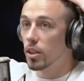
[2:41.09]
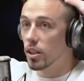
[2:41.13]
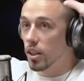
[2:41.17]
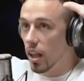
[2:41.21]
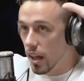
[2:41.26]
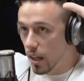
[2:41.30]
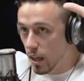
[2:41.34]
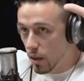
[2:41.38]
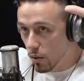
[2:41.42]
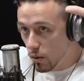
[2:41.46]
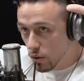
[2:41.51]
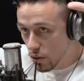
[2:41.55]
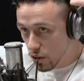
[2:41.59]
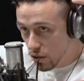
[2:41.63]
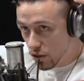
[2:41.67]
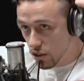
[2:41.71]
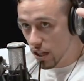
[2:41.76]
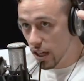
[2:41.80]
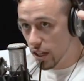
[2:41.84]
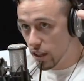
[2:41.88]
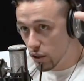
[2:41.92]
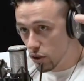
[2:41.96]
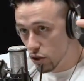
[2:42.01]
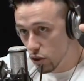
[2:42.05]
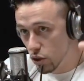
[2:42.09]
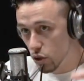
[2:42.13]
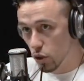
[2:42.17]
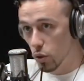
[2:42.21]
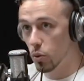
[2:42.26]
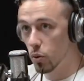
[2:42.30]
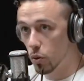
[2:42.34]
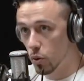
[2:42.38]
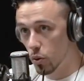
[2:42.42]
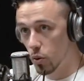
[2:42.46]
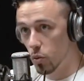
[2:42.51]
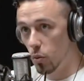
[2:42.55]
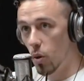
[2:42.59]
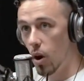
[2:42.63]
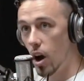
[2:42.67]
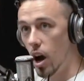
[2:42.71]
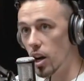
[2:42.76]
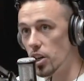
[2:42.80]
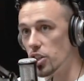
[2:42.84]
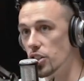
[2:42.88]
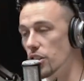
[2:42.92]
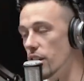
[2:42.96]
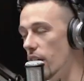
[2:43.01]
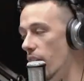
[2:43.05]
looked like it was just like
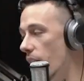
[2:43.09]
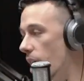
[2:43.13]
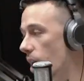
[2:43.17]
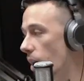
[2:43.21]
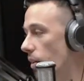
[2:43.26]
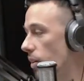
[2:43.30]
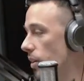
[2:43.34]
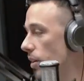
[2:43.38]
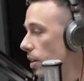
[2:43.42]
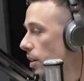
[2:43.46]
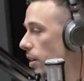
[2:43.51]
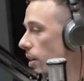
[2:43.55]
squashed down.